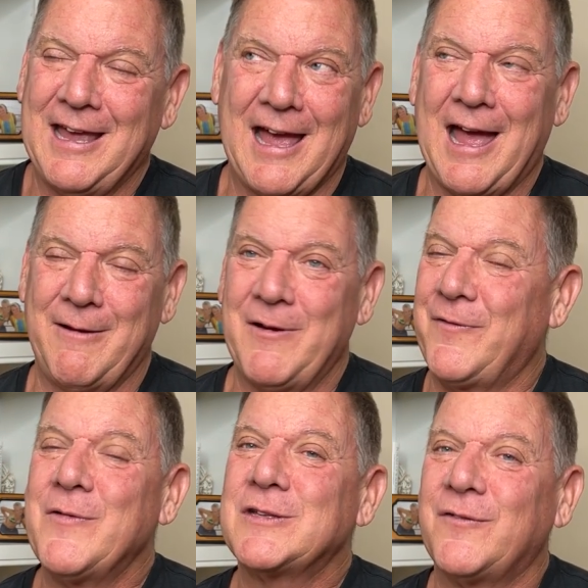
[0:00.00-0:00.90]
I mean, if
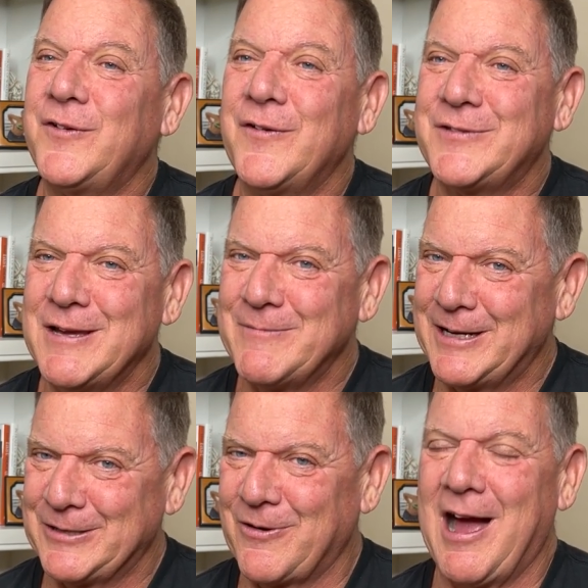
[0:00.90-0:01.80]
it was a fifteen
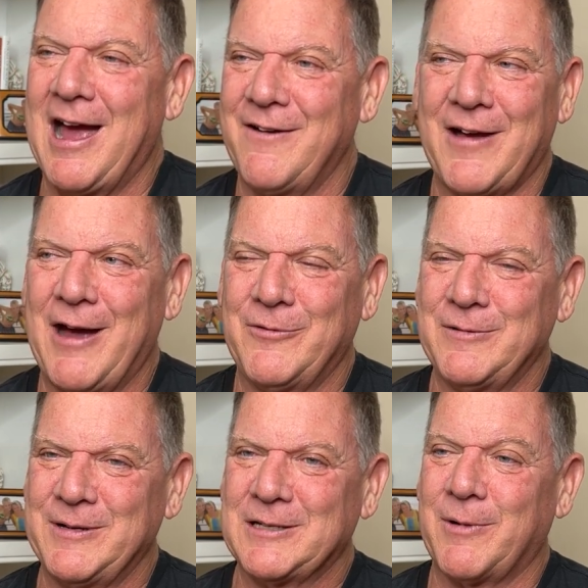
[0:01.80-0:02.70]
minute drive, I wouldn't
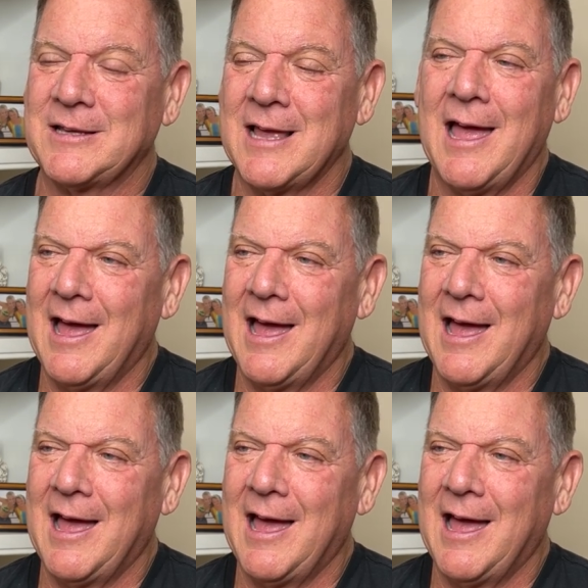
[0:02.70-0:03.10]
be surprised.